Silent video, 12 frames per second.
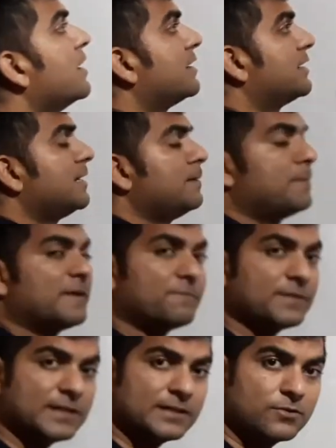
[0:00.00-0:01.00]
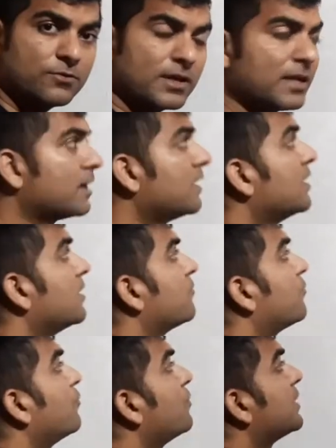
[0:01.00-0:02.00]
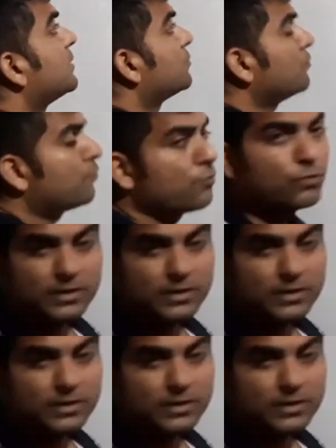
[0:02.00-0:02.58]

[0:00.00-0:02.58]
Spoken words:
T15. Okay. 4 into 4